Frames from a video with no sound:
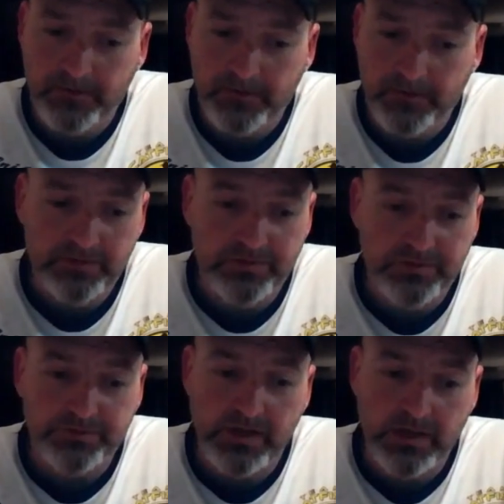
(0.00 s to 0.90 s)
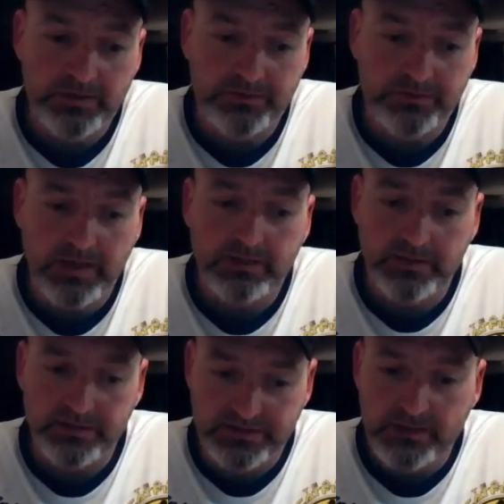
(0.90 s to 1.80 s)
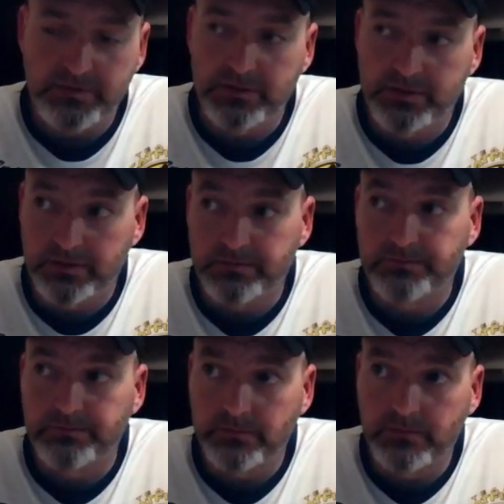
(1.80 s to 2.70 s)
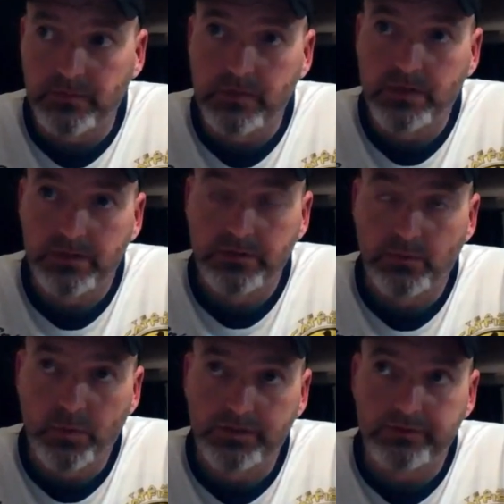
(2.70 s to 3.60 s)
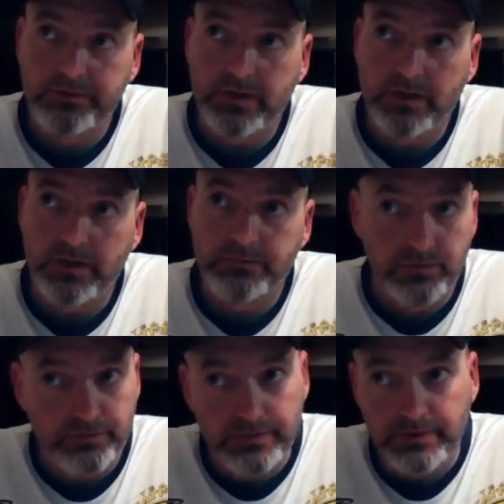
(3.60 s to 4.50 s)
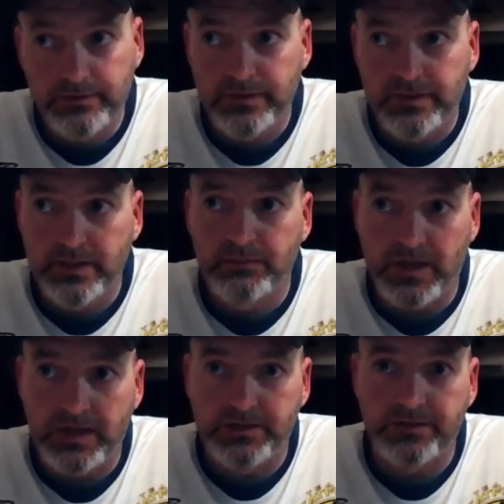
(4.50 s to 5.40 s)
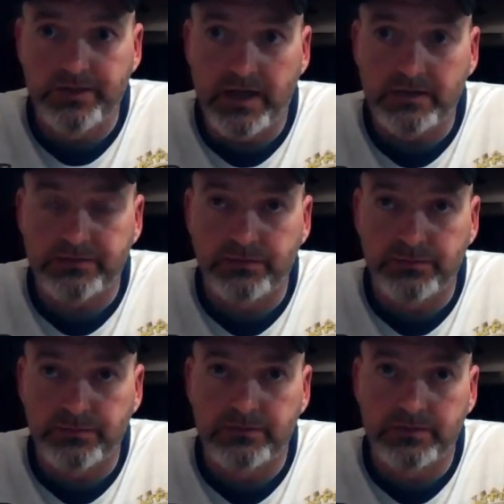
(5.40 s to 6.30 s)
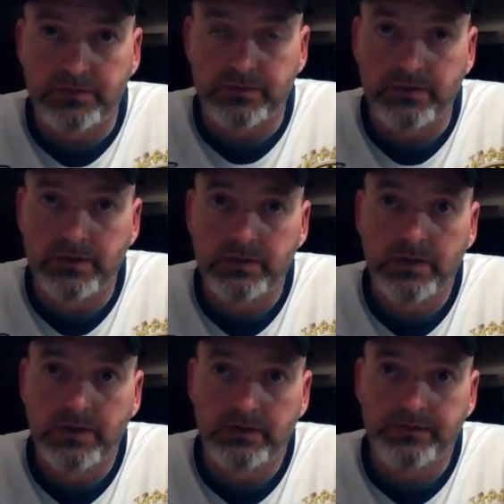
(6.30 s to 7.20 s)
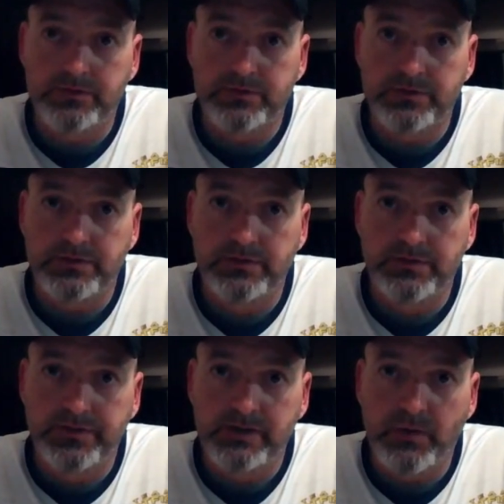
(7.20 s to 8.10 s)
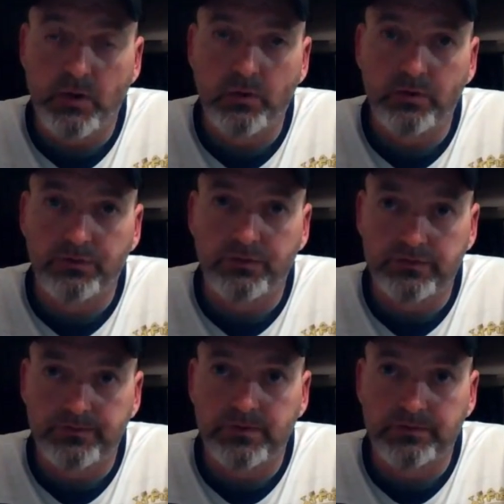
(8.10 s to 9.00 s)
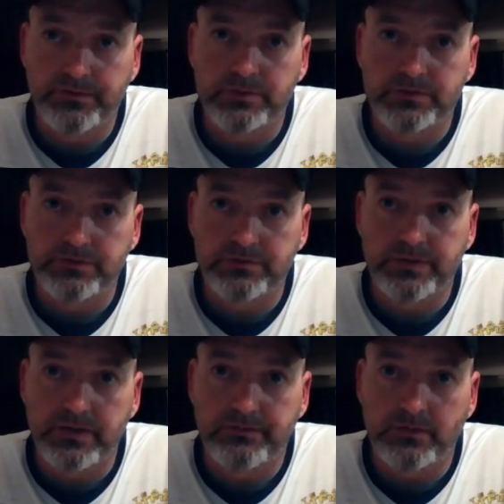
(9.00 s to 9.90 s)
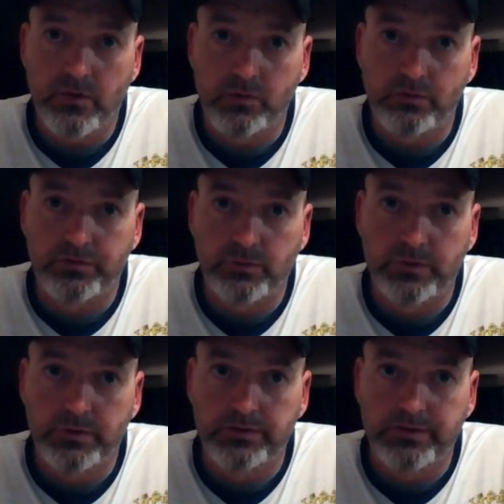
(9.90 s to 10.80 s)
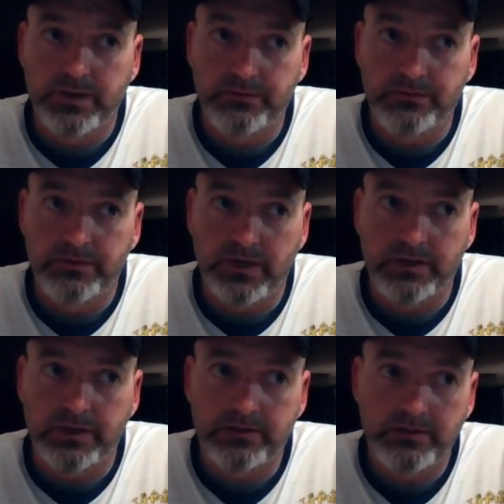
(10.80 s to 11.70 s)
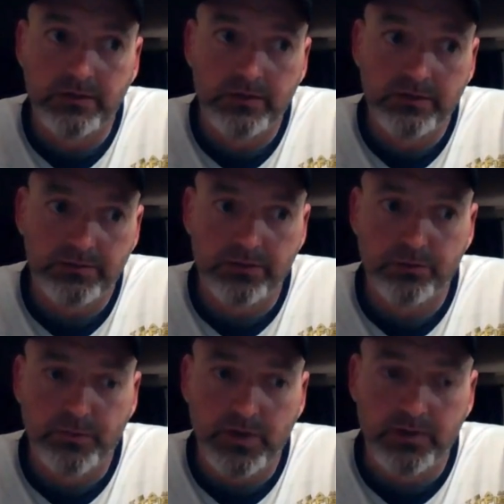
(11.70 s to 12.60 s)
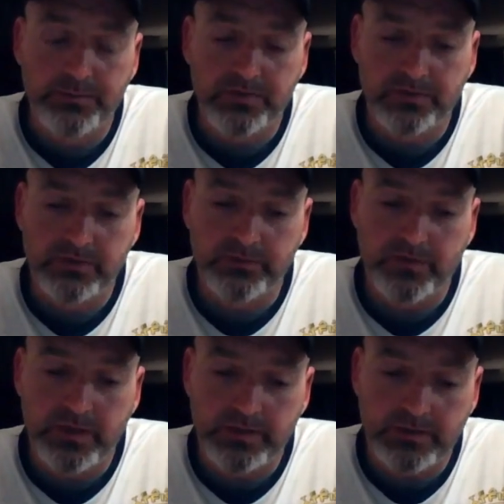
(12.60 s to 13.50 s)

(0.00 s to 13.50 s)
It just varies. Like this time of year, in the wintertime, usually you get in behind the dikes on the river and fish the deep holes. The fish usually head for the holes in the wintertime. They'll kind of group up, it seems like.